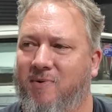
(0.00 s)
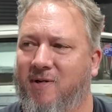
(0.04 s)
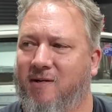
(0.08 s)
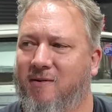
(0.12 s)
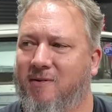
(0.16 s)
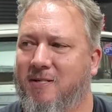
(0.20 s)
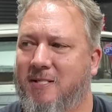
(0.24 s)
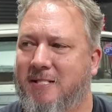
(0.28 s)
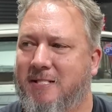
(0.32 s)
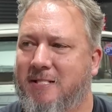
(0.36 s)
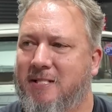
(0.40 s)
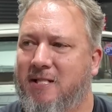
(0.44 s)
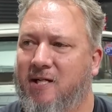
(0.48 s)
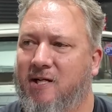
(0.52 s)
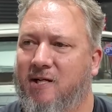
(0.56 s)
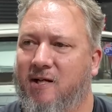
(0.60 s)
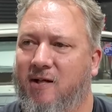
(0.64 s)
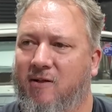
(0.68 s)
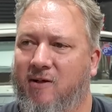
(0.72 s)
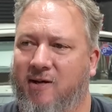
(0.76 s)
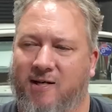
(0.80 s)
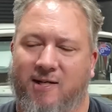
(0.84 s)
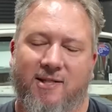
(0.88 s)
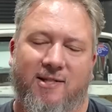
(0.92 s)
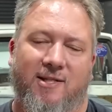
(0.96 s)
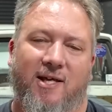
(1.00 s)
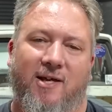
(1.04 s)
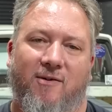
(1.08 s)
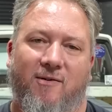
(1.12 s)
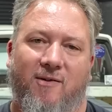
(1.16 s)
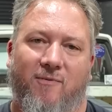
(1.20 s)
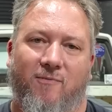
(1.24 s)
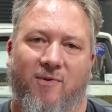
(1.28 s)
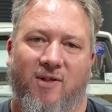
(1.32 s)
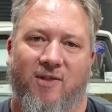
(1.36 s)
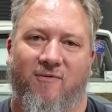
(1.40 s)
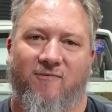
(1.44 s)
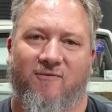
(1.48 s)
But like I
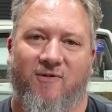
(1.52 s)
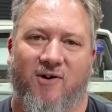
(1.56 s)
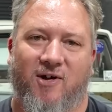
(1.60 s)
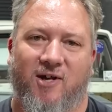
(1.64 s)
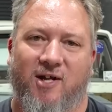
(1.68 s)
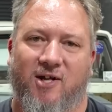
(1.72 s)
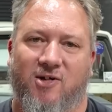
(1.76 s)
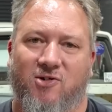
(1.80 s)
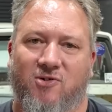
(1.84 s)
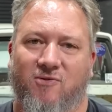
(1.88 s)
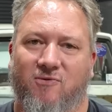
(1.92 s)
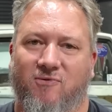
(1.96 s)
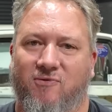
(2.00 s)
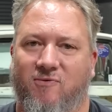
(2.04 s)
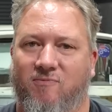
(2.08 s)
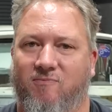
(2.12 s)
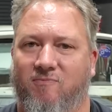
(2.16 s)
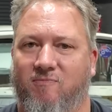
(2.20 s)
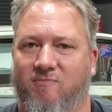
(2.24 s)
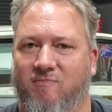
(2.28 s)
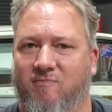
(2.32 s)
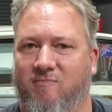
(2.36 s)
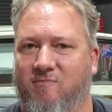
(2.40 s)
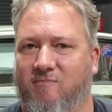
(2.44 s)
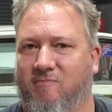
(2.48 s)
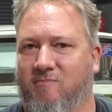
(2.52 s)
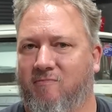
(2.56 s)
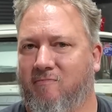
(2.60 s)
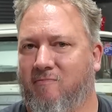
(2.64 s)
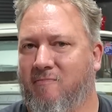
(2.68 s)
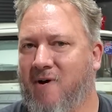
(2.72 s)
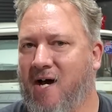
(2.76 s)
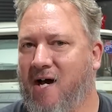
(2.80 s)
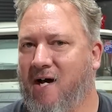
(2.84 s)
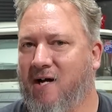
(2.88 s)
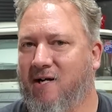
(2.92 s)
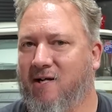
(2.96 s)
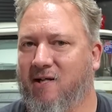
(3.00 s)
said, with the financial
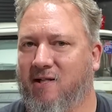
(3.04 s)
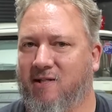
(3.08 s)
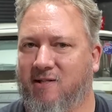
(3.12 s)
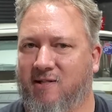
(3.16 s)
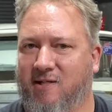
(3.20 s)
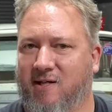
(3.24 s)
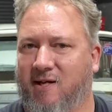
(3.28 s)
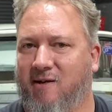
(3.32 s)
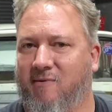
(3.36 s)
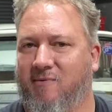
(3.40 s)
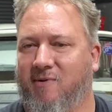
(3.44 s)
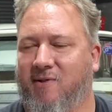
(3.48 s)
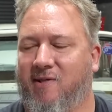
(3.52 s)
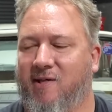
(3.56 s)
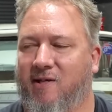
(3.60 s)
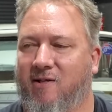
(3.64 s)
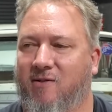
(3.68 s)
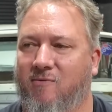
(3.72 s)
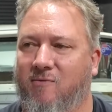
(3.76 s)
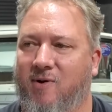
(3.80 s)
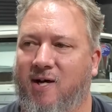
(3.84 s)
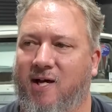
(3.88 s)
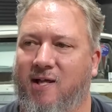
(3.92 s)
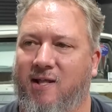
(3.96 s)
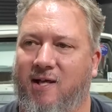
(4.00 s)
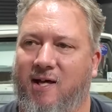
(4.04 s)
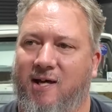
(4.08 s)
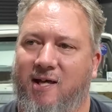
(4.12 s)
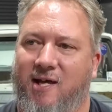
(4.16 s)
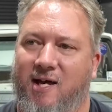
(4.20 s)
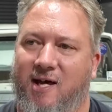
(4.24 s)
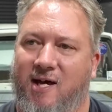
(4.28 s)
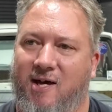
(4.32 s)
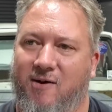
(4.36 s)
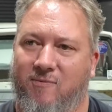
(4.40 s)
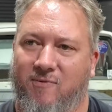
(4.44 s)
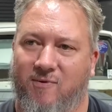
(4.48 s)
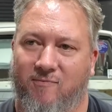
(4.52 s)
markets and everything the way they
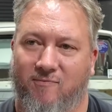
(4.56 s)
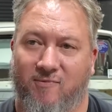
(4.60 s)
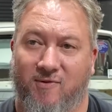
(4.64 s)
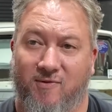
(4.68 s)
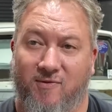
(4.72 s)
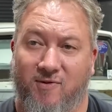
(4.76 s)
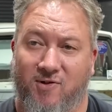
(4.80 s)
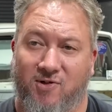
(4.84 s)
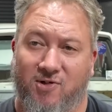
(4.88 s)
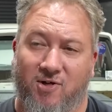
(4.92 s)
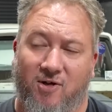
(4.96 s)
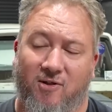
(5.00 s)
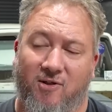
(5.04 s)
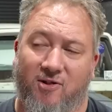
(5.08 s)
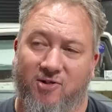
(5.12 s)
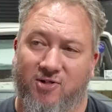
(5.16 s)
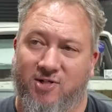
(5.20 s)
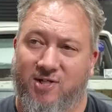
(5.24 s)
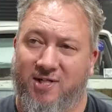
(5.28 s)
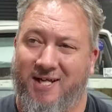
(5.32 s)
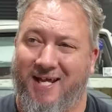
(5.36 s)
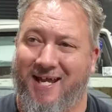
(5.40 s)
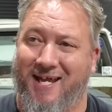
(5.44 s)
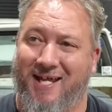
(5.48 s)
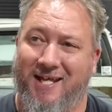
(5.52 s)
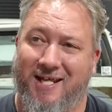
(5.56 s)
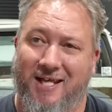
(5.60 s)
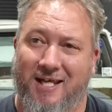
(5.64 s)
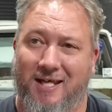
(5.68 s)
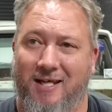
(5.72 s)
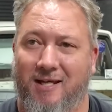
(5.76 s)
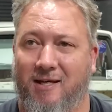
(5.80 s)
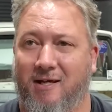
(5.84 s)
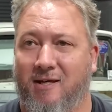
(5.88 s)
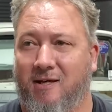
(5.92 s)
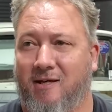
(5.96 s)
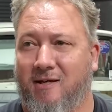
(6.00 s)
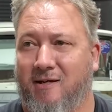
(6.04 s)
are, when with the dollar
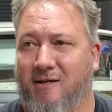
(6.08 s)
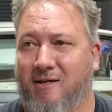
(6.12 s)
tanking,